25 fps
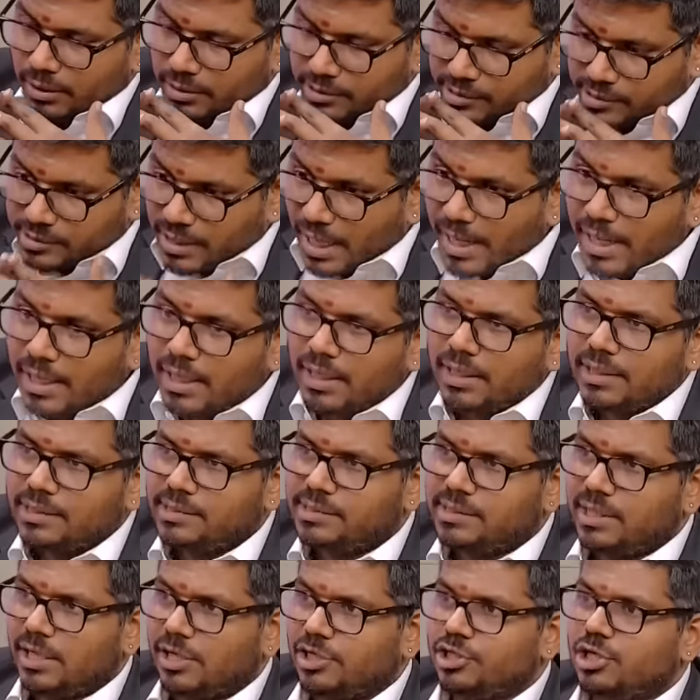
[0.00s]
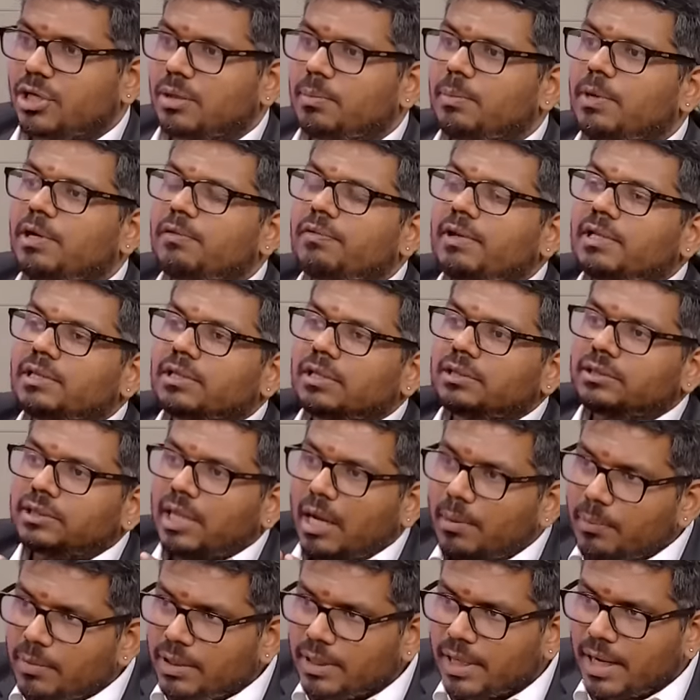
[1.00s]
Strike a distinction between the
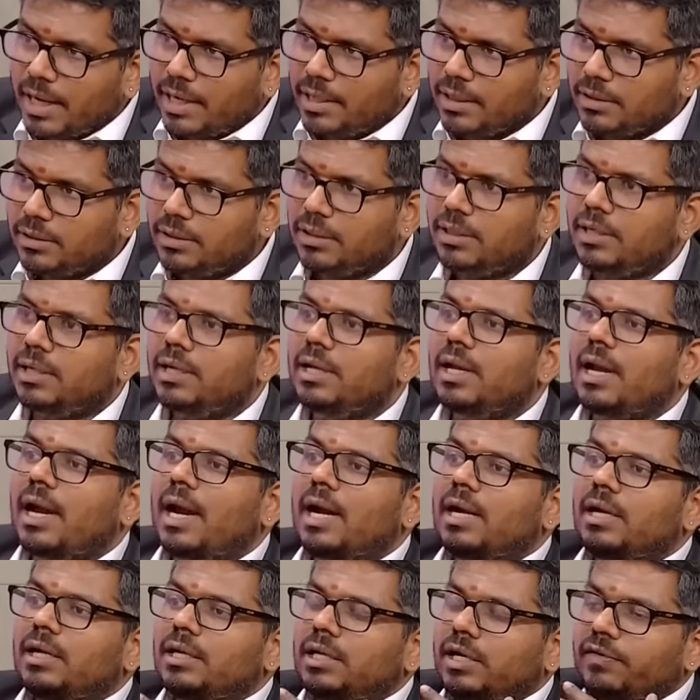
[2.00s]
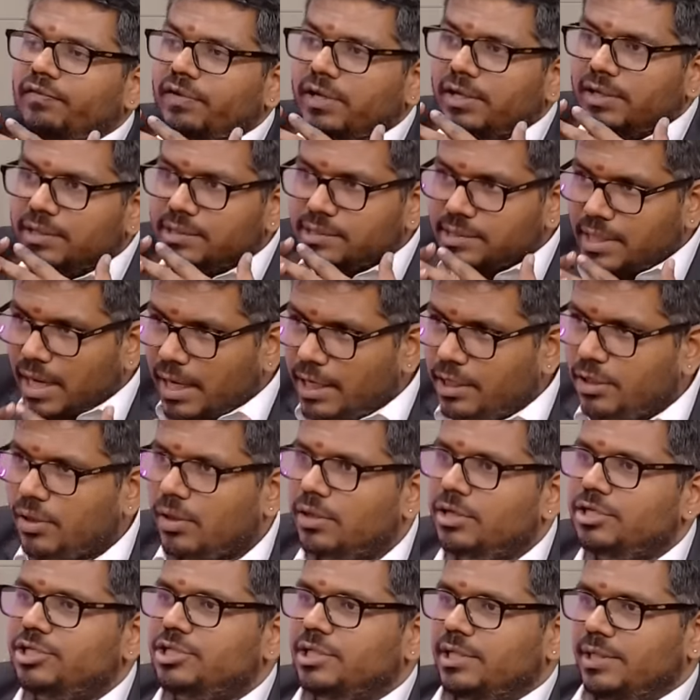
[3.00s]
Tamil identity and Dravidianist
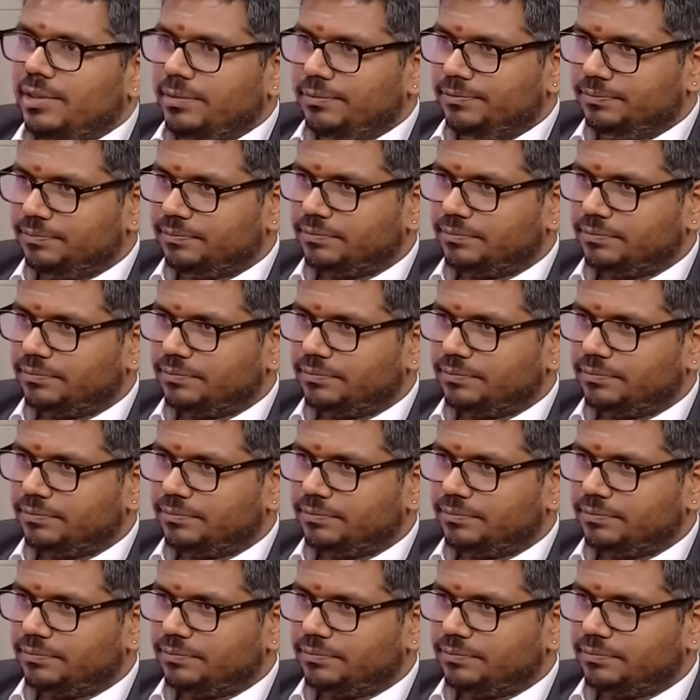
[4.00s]
ideology.